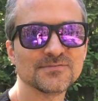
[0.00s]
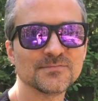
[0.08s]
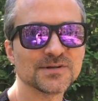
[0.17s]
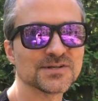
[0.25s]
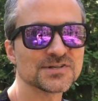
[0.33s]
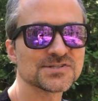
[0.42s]

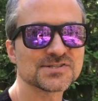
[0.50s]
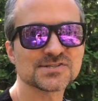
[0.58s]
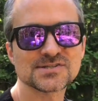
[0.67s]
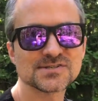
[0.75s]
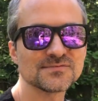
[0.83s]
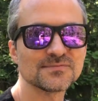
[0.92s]
where
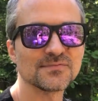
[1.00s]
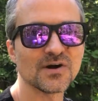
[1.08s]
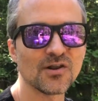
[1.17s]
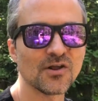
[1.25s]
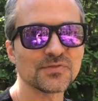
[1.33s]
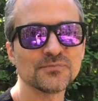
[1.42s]
there's a
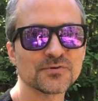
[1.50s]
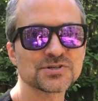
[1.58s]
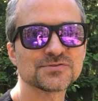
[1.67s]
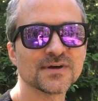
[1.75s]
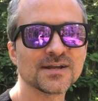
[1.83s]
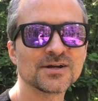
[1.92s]
lot more
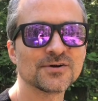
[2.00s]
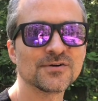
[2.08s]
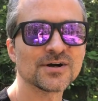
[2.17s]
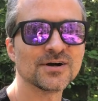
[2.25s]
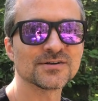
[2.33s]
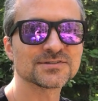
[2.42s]
shredding
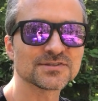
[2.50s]
going on.